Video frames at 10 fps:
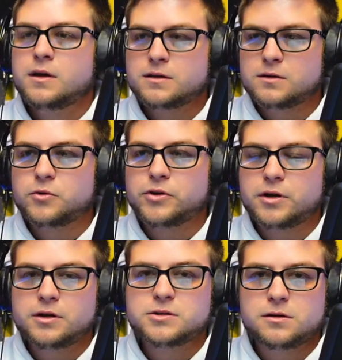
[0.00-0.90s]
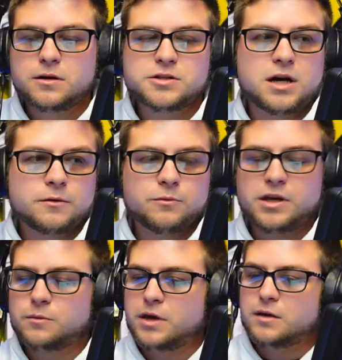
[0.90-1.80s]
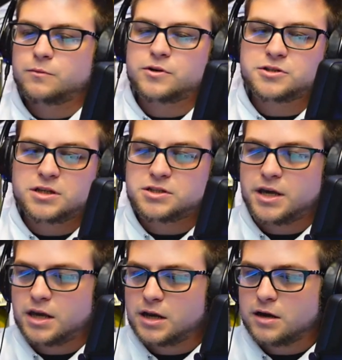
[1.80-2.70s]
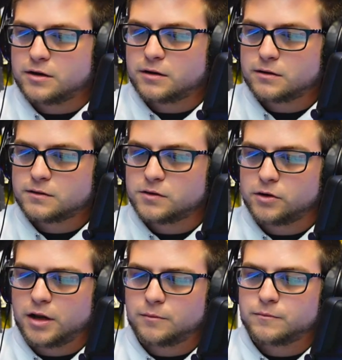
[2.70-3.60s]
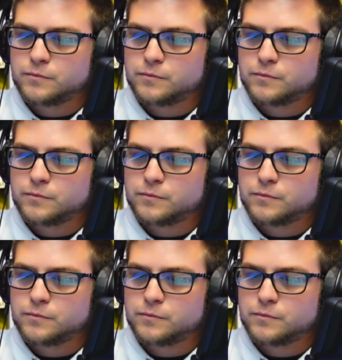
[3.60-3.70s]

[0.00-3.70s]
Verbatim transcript: Did really good. Good job competing, man. Appreciate you hanging out here, tuning in.